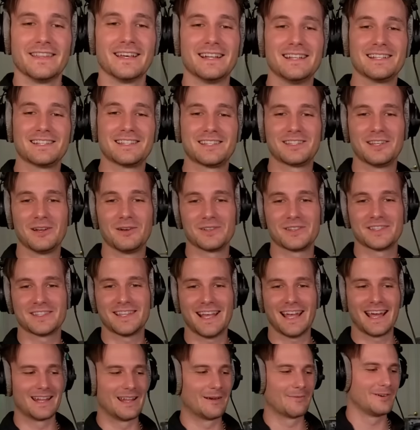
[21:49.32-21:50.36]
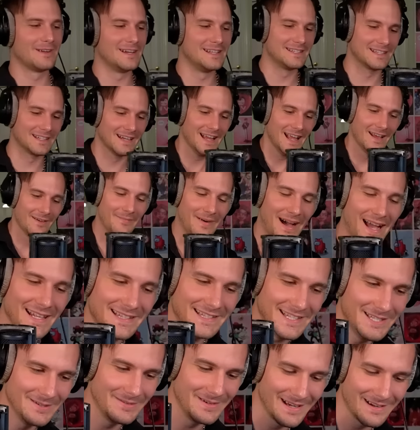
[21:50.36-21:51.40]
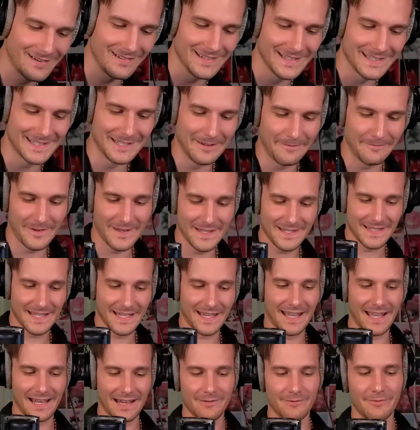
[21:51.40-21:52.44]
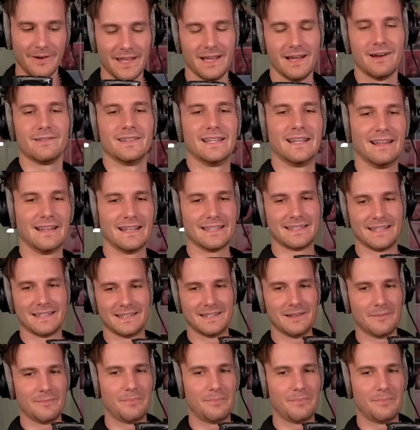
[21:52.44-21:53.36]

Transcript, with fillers: that is so sad. Like, what is it? My 2-year-old is sophisticated. We only listen to